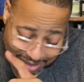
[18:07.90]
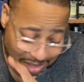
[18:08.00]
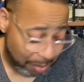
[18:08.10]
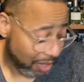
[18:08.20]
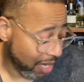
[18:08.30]

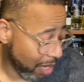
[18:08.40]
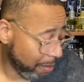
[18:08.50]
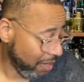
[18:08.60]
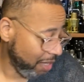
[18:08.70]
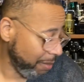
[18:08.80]
to me now,
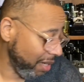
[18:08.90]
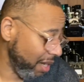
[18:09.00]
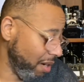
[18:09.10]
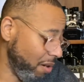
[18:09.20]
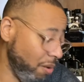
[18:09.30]
believe me
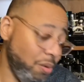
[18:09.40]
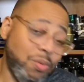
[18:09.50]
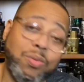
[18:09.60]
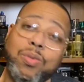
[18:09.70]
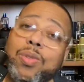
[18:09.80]
later on.
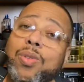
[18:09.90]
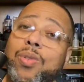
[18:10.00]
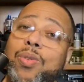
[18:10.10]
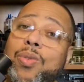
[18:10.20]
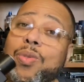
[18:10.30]

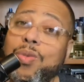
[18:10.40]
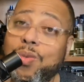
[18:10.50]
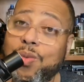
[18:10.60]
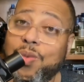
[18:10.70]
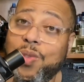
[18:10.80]

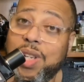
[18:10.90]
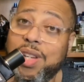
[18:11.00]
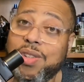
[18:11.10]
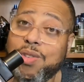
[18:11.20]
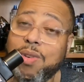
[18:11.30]
Give
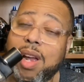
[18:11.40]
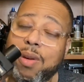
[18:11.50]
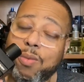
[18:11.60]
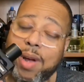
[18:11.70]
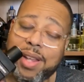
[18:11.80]
this a try.
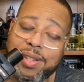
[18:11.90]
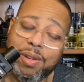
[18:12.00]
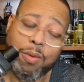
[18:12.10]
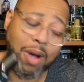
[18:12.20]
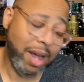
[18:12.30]

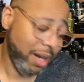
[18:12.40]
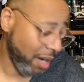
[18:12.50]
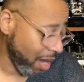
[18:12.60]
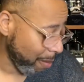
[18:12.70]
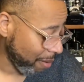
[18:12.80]
YSLY
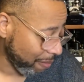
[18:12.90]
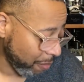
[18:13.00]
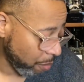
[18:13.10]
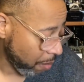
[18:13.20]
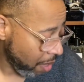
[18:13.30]
La
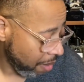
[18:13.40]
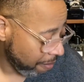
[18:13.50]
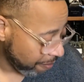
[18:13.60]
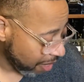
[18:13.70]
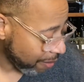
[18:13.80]
Parfum.
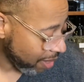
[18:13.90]
Very